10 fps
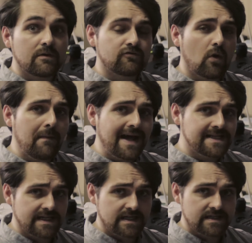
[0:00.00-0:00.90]
with
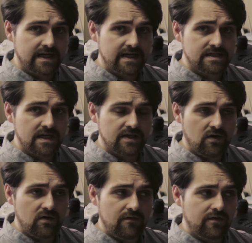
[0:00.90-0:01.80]
romantic scenes in
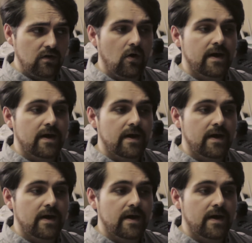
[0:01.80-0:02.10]
your novel or